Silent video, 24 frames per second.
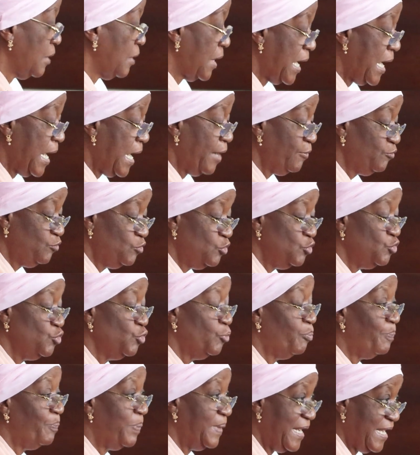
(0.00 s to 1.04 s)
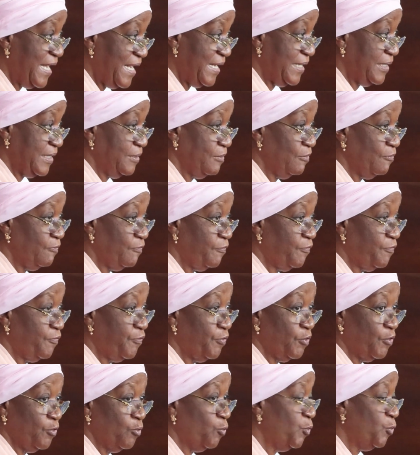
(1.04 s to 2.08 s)
How do you plan
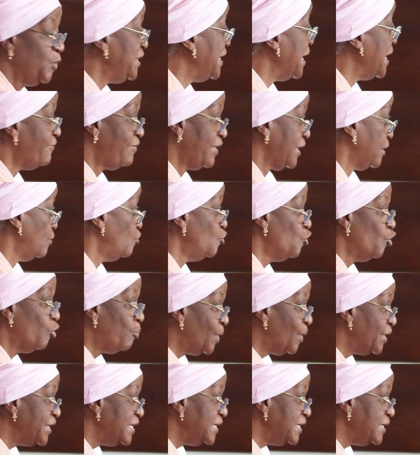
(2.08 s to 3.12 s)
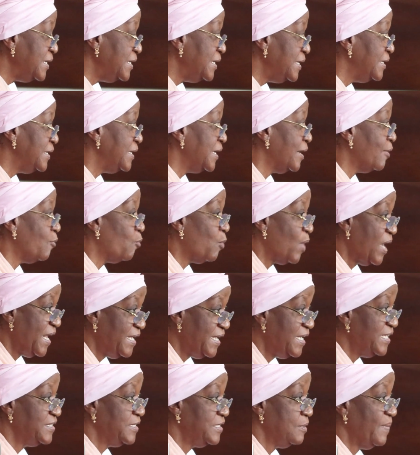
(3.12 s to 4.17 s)
for, nobody in their
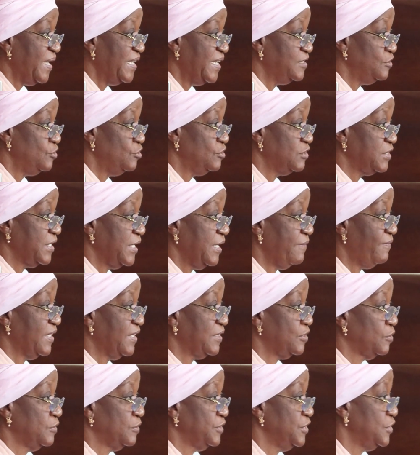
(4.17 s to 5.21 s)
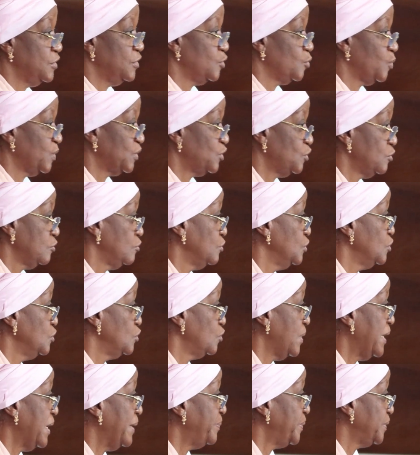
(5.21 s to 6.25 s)
wildest imagination ever thought this is what's going
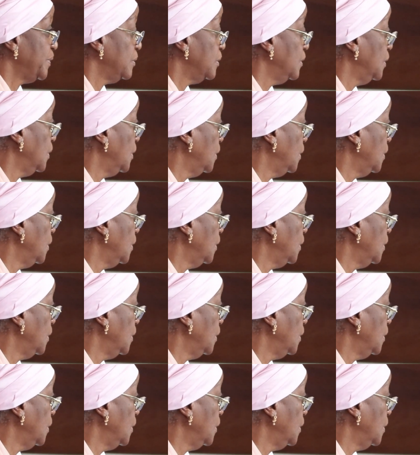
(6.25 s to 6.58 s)
to happen.